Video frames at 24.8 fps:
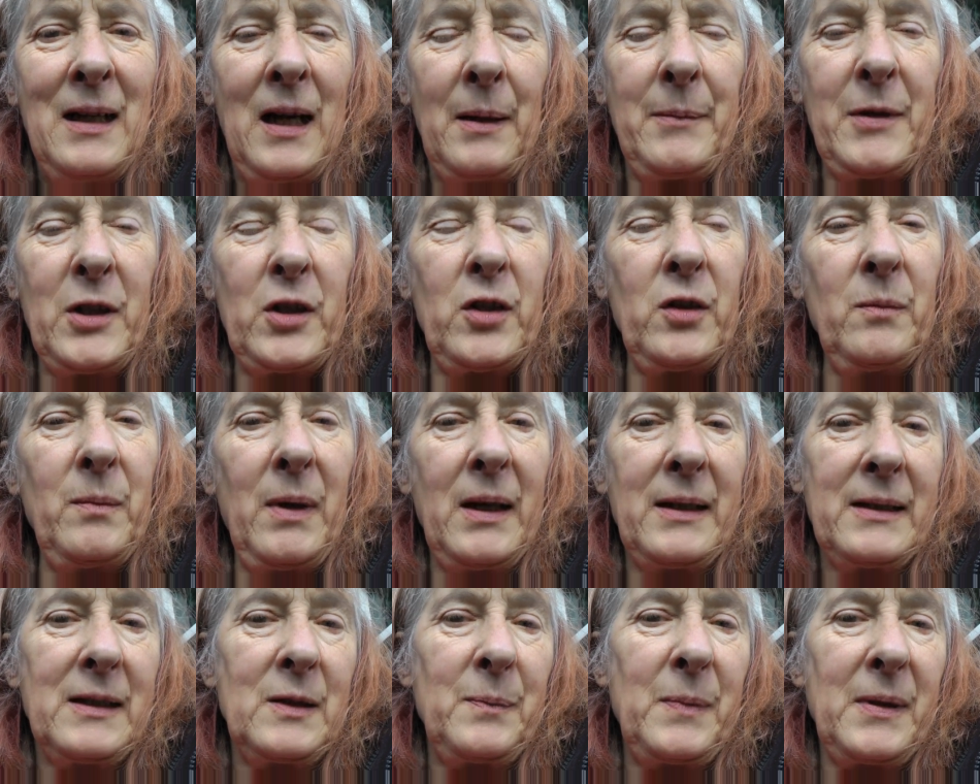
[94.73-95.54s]
I'm in two
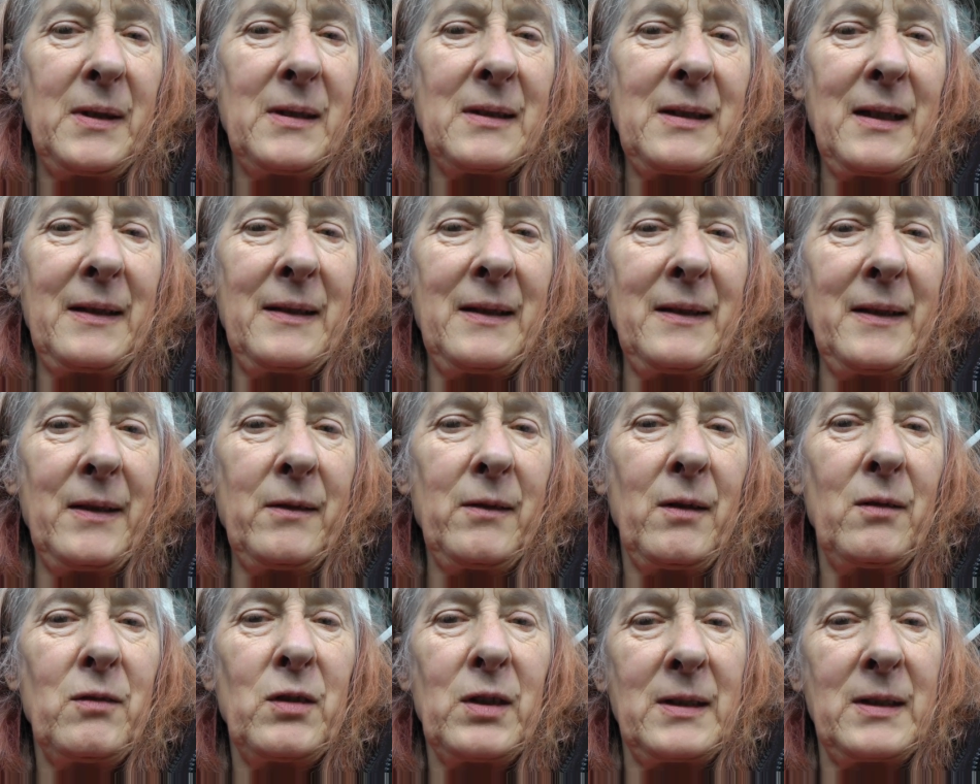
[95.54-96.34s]
minds because I think they
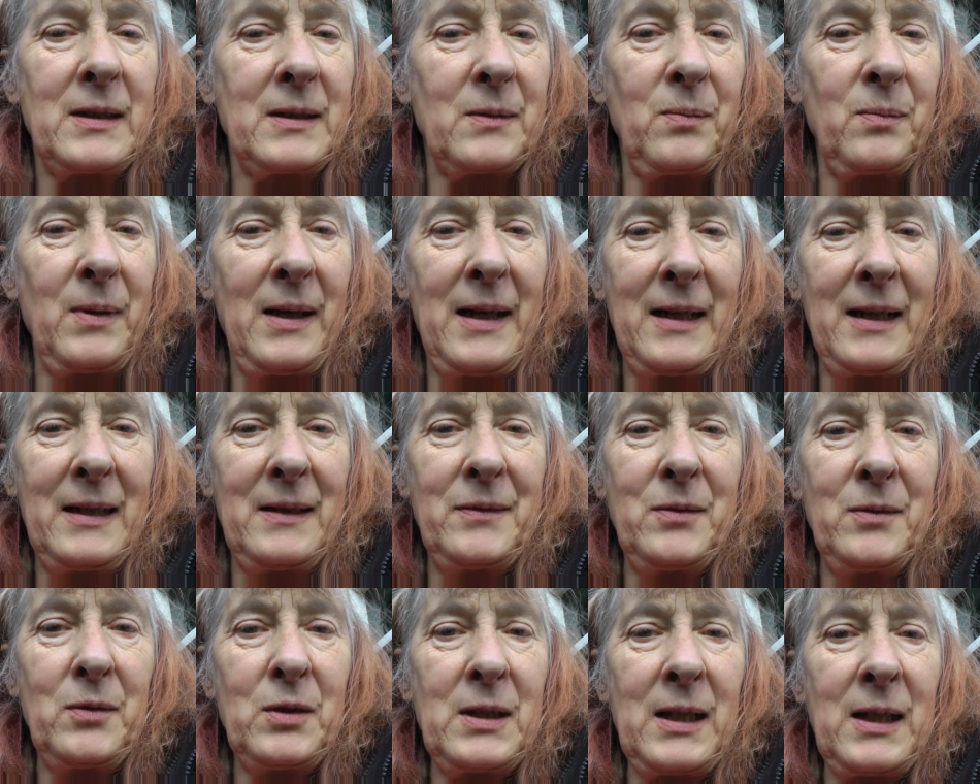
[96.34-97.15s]
grow just as well
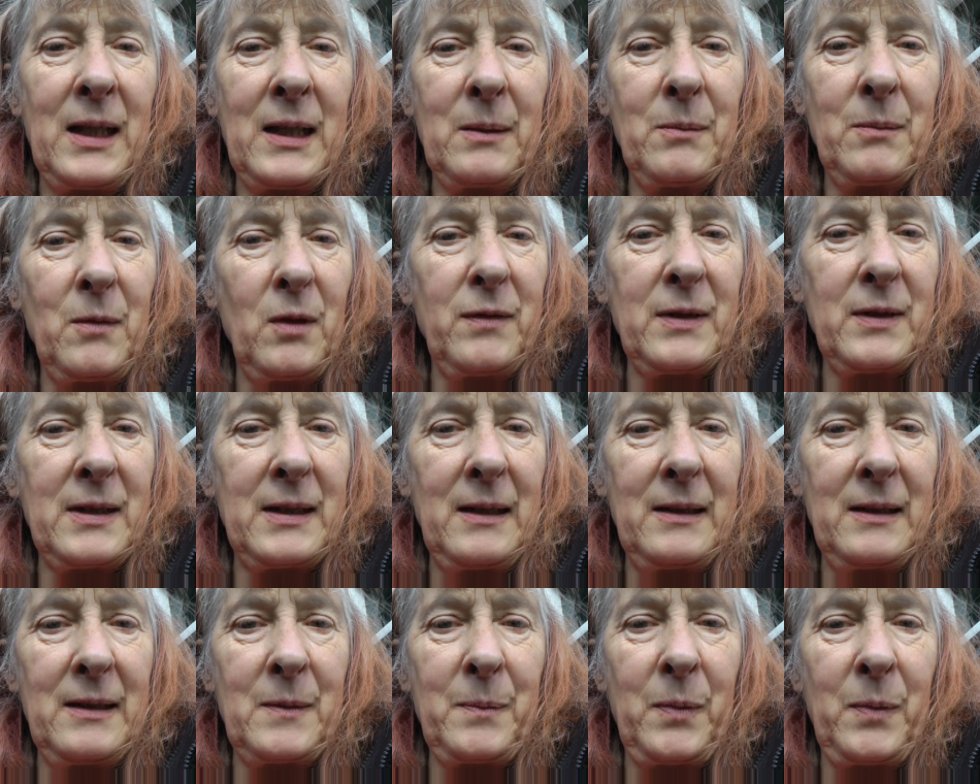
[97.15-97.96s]
if you start them off as
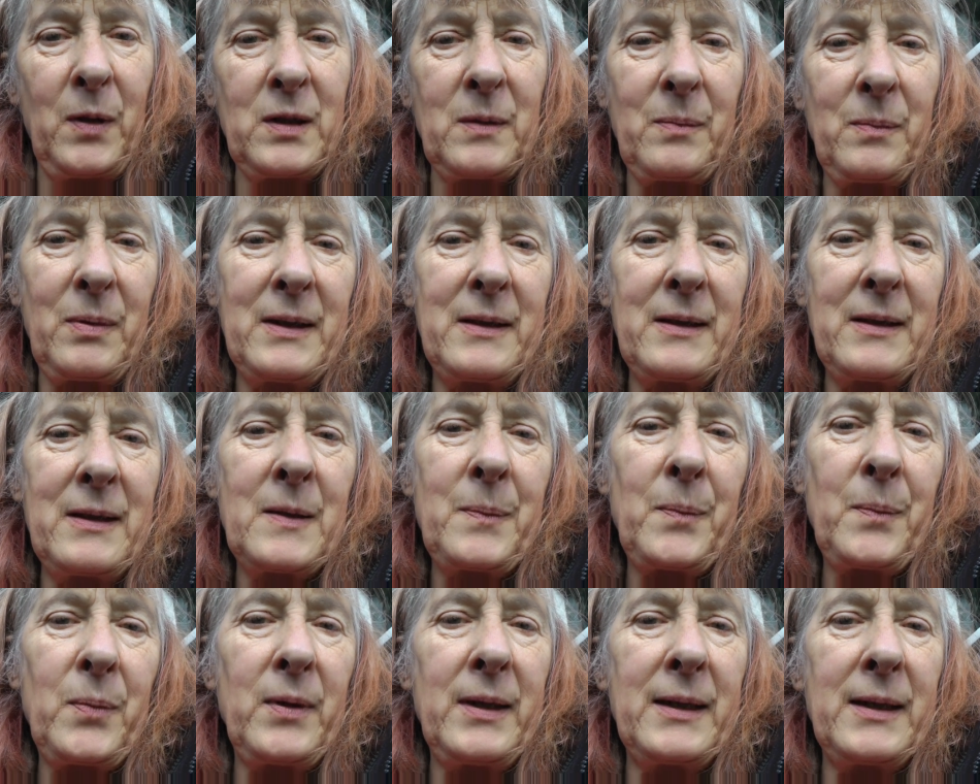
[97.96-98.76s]
early as possible in the
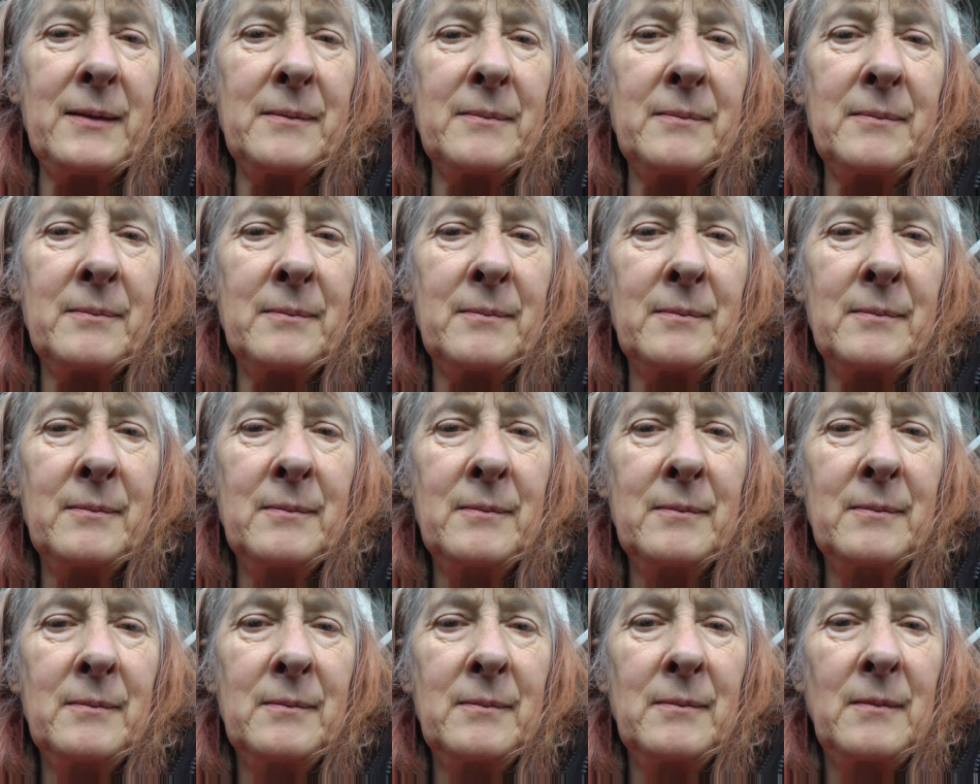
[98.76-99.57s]
spring.
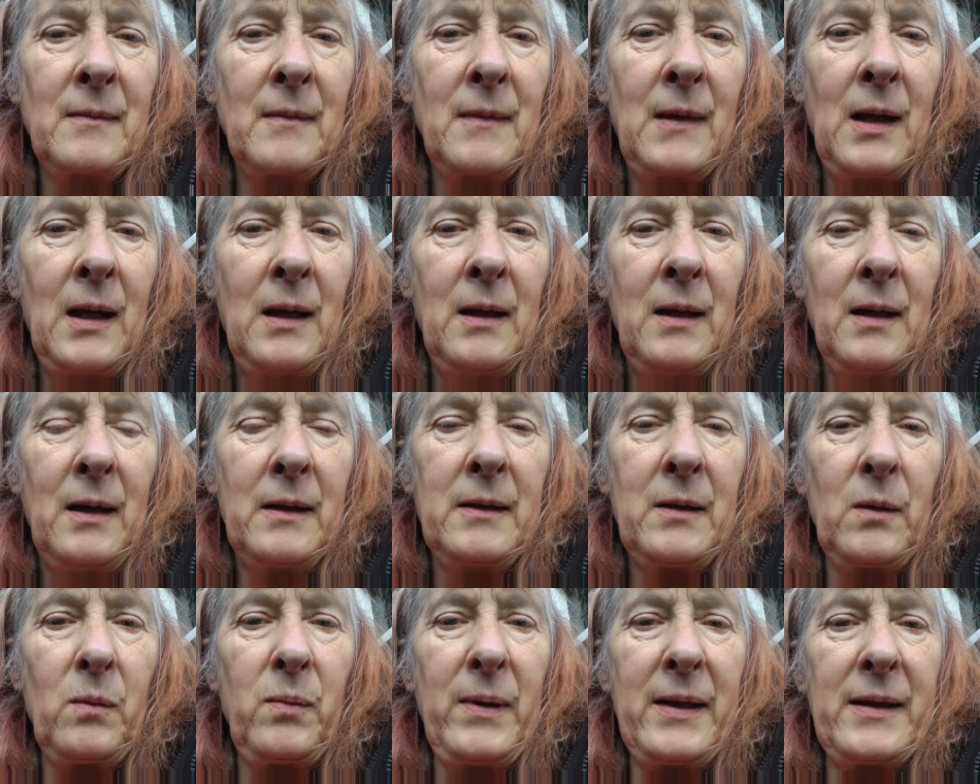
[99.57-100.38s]

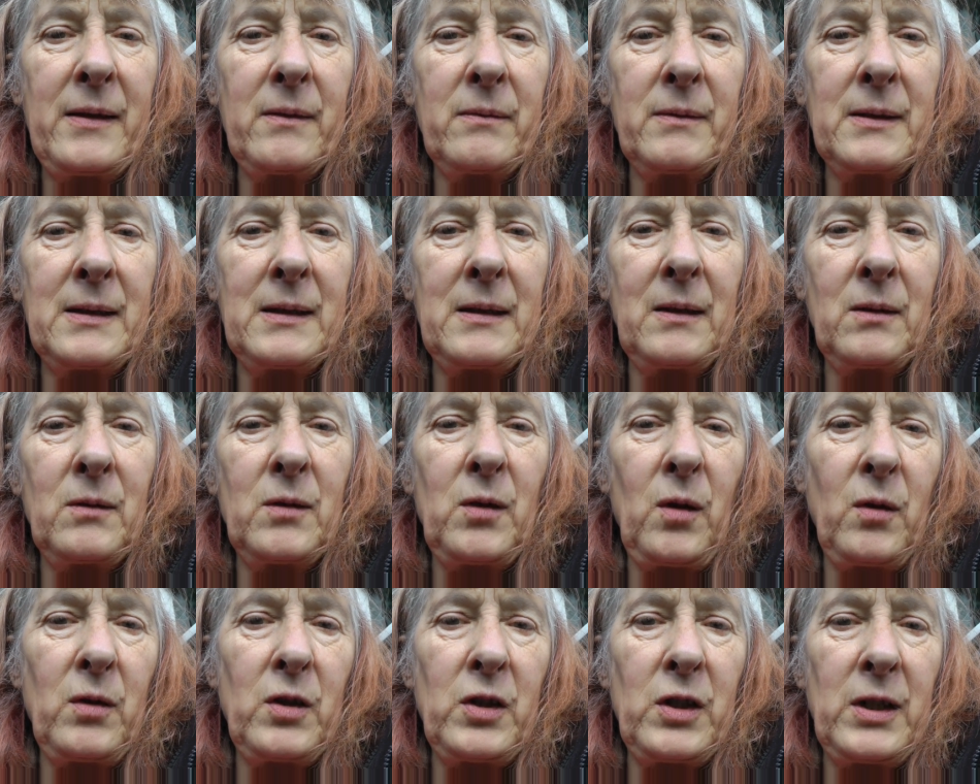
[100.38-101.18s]
And the weather is so
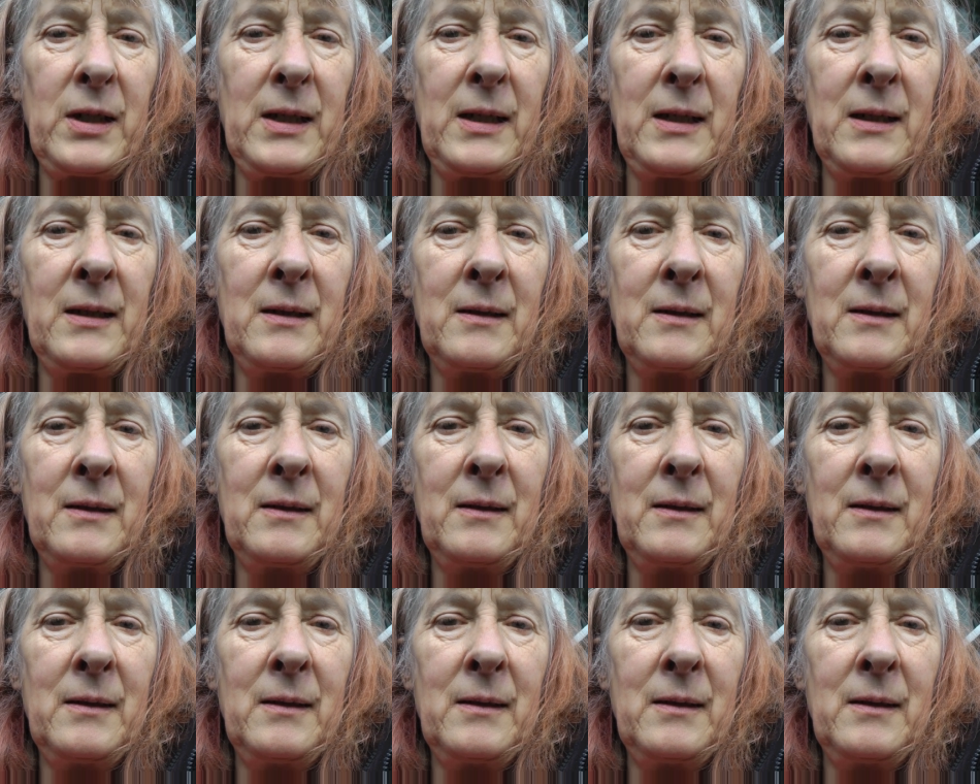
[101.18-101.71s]
dodgy.